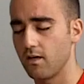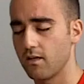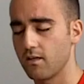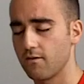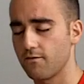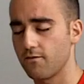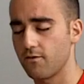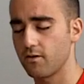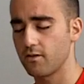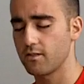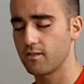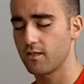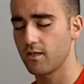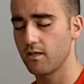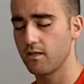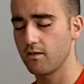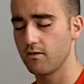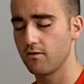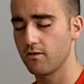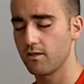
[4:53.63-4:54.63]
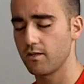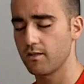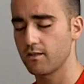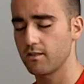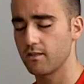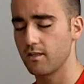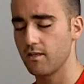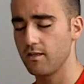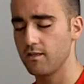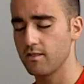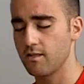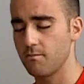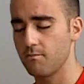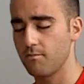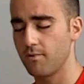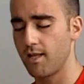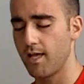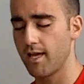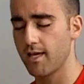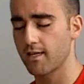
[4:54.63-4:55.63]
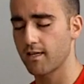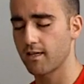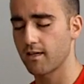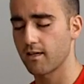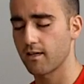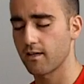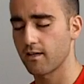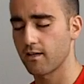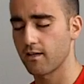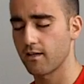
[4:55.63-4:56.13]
And the first thing I notice is the black